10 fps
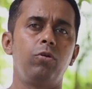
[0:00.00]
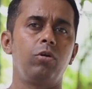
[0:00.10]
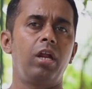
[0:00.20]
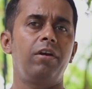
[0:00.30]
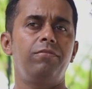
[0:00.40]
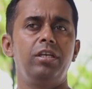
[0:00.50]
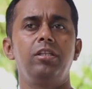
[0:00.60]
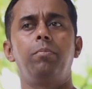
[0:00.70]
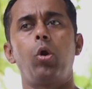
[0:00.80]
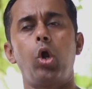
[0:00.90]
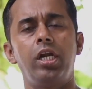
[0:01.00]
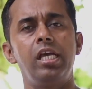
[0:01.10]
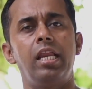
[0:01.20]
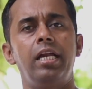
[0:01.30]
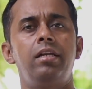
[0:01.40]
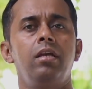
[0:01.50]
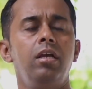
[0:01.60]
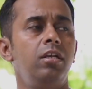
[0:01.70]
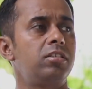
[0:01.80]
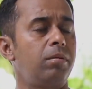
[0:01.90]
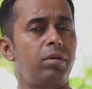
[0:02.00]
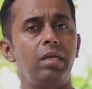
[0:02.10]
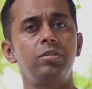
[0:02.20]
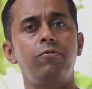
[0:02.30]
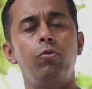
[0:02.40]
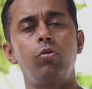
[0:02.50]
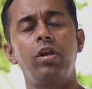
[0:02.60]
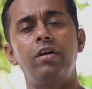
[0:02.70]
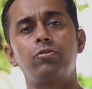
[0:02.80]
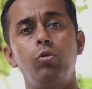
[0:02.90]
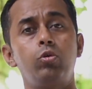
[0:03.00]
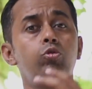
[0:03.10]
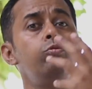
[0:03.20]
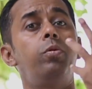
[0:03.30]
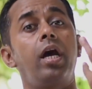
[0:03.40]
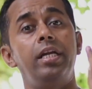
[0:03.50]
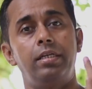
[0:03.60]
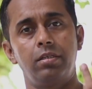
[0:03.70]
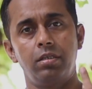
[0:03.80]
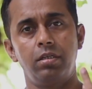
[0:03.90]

photograph in the broad daylight, sometimes the photographs look too bright.